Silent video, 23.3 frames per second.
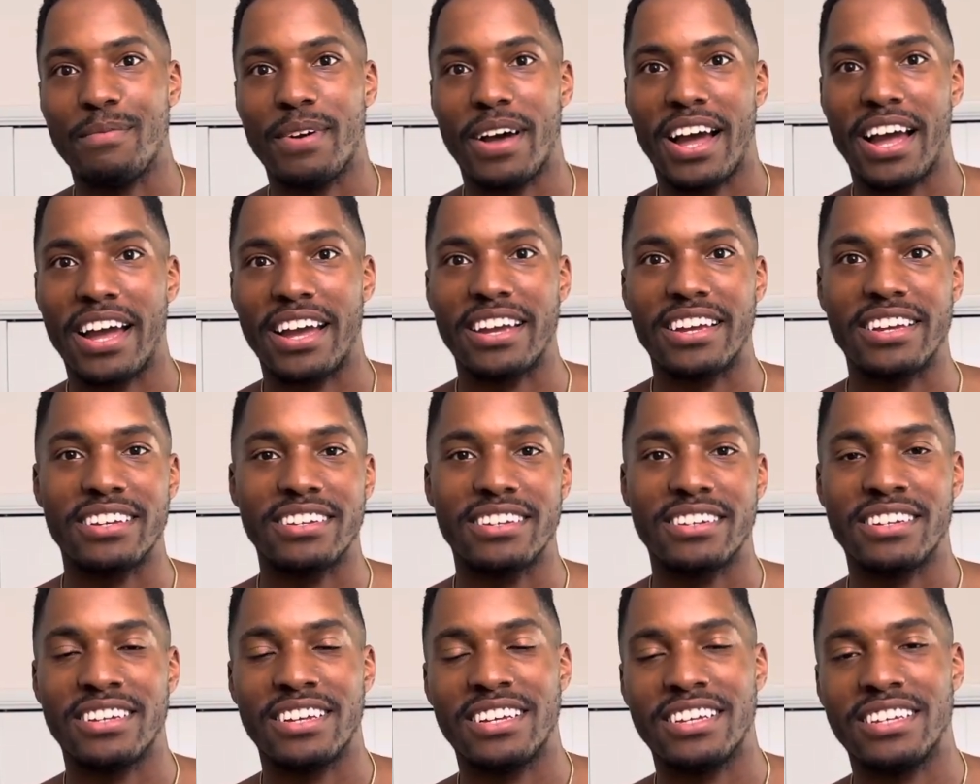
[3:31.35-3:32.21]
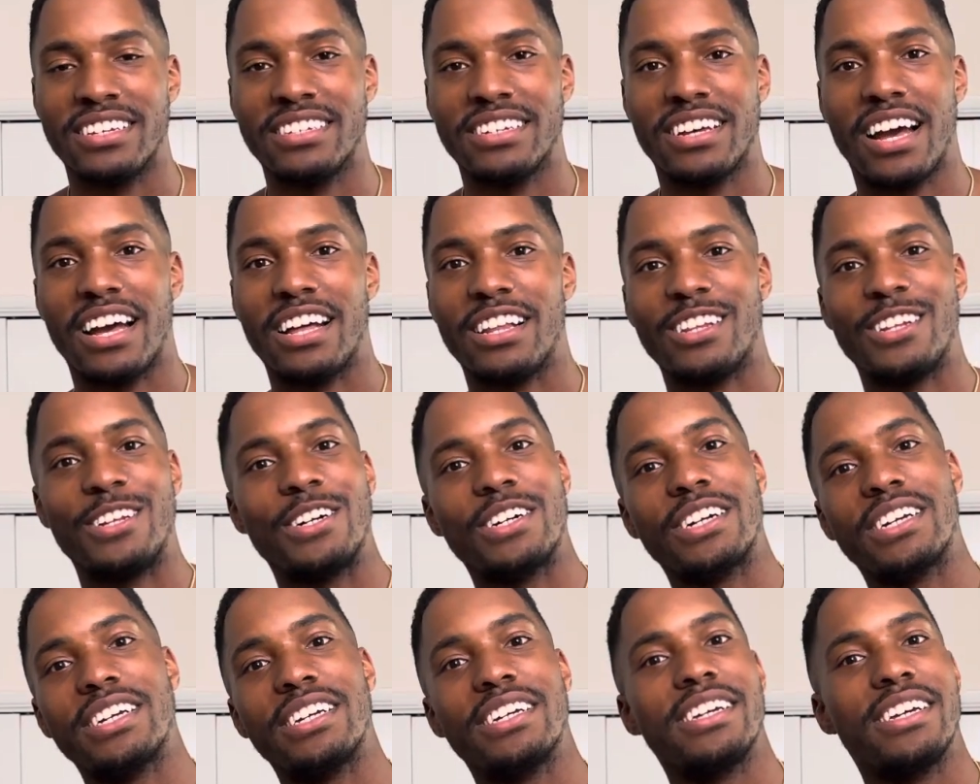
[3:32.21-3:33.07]
I I
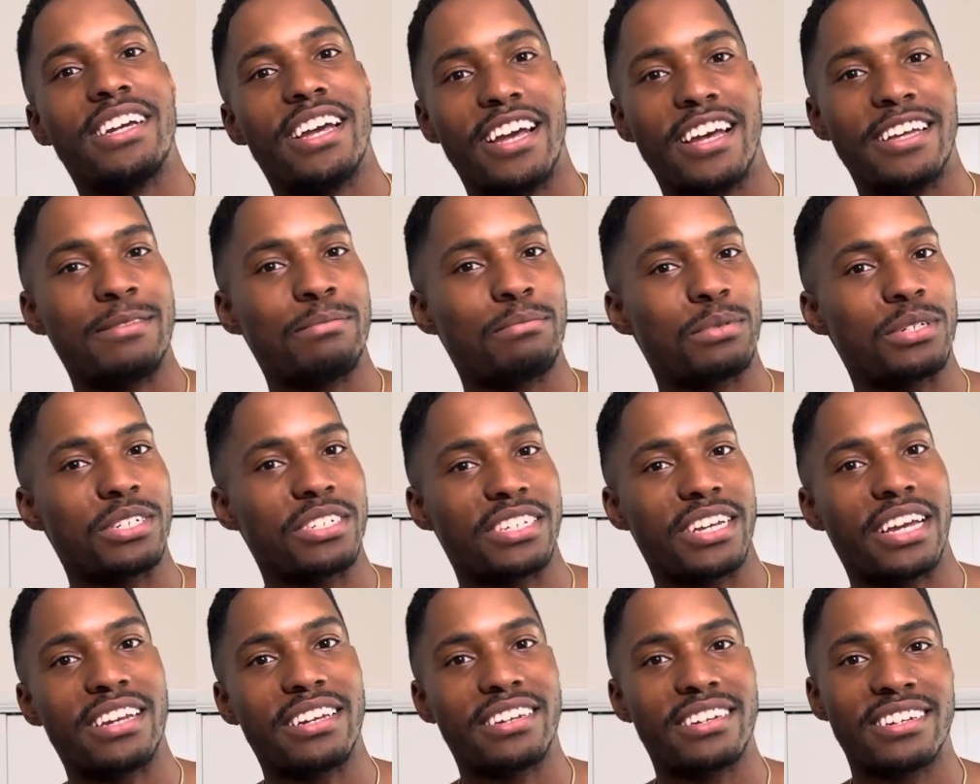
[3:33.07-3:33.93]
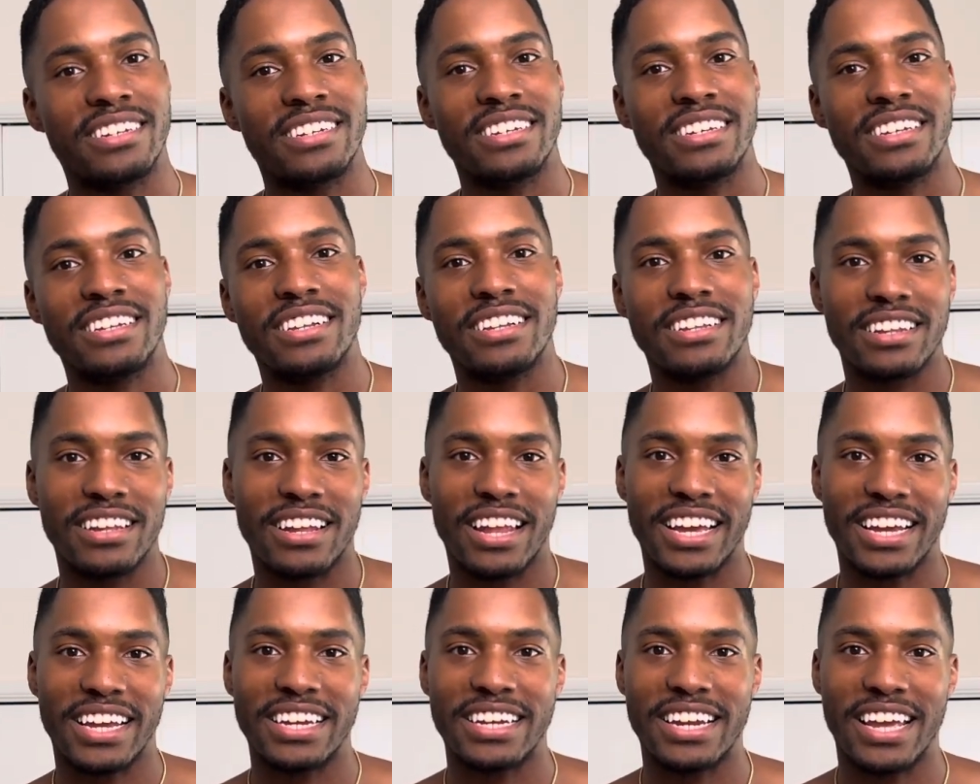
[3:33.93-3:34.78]
look and present
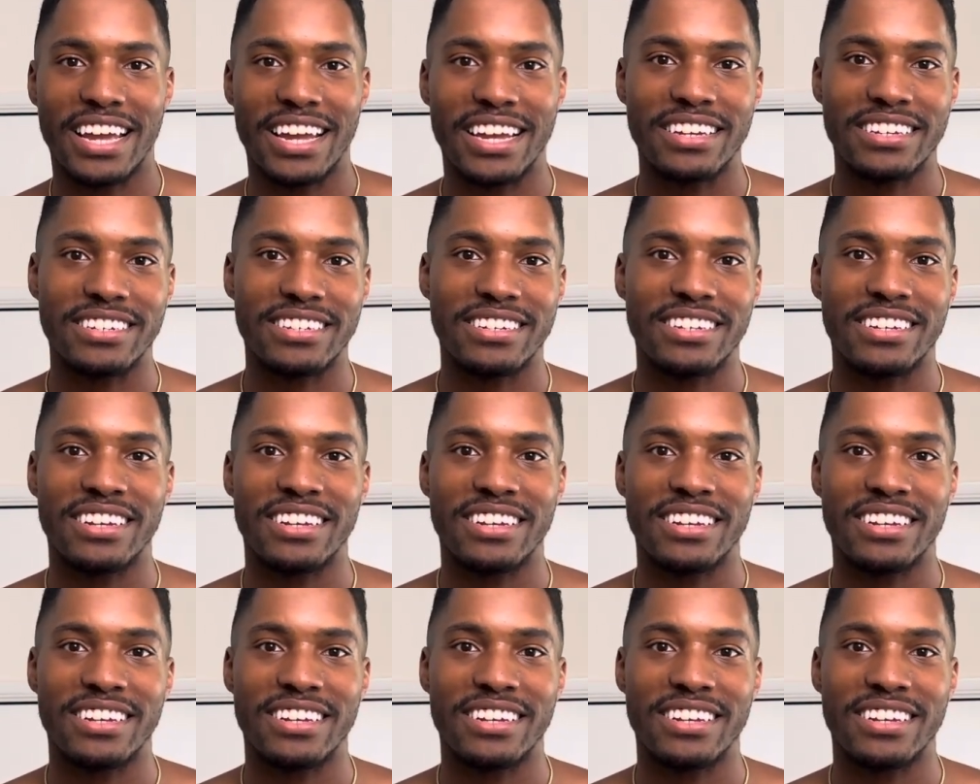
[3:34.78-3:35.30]
like an eight,